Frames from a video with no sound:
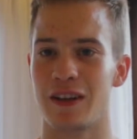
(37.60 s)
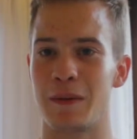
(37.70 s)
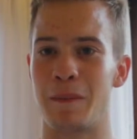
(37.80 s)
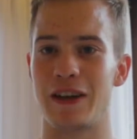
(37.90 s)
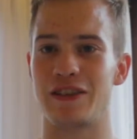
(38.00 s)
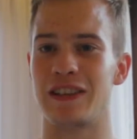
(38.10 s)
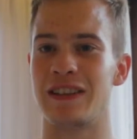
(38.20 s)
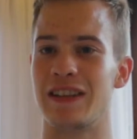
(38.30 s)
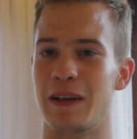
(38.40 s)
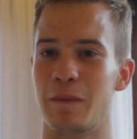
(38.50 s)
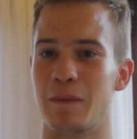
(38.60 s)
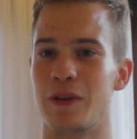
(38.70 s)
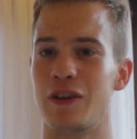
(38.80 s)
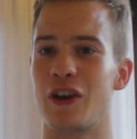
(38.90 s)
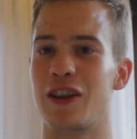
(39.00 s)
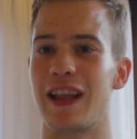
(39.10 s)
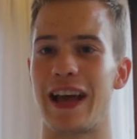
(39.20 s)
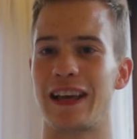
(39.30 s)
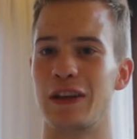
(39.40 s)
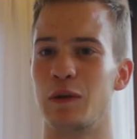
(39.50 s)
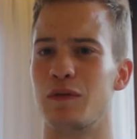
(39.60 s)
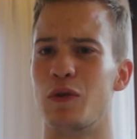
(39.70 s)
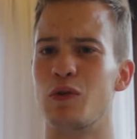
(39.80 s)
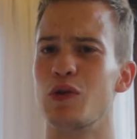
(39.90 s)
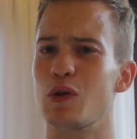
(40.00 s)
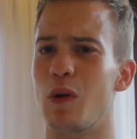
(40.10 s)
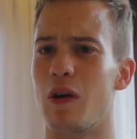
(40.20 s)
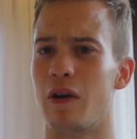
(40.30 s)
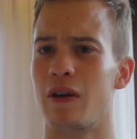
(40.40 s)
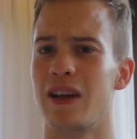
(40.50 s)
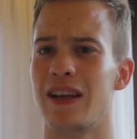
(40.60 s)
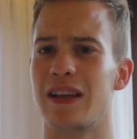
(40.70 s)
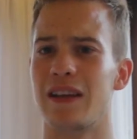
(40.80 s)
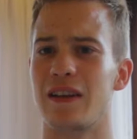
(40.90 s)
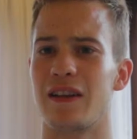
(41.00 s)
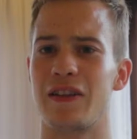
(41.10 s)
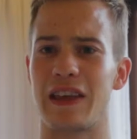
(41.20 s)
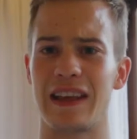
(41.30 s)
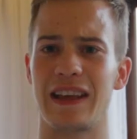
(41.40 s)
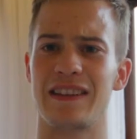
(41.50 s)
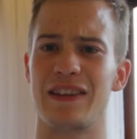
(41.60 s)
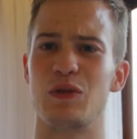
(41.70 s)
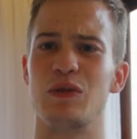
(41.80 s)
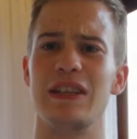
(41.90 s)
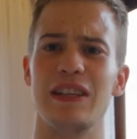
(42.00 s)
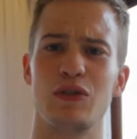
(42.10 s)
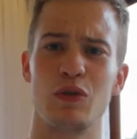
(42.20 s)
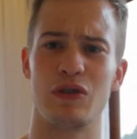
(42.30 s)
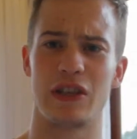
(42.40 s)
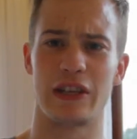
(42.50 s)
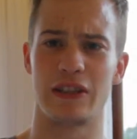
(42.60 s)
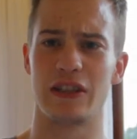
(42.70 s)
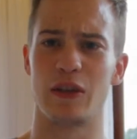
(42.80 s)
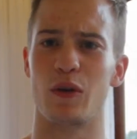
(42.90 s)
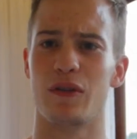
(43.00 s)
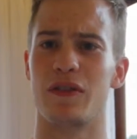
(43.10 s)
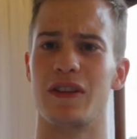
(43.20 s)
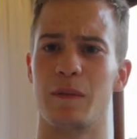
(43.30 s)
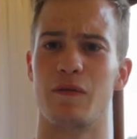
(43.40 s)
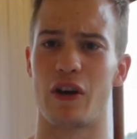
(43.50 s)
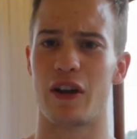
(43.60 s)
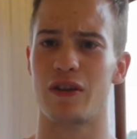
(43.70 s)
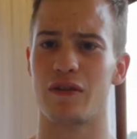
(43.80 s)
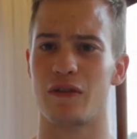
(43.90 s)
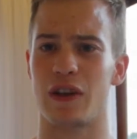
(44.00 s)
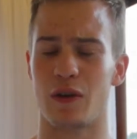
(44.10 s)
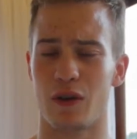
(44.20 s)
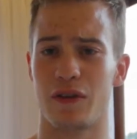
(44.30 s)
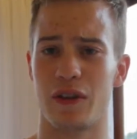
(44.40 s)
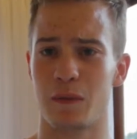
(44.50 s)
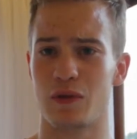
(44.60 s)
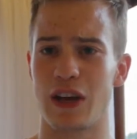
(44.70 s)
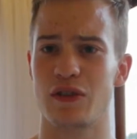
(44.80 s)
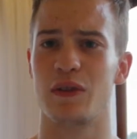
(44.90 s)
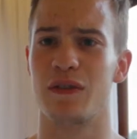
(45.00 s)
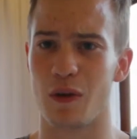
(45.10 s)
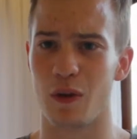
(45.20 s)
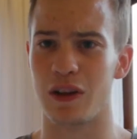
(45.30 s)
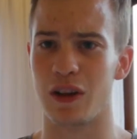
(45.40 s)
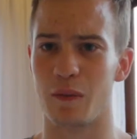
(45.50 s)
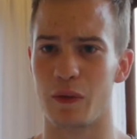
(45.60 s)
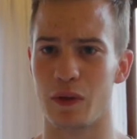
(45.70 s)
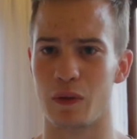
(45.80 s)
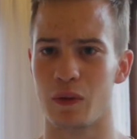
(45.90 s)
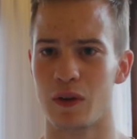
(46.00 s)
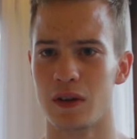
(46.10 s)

imagining them not liking you for who you are, thinking that you need to change in order for them to actually fall in love with you.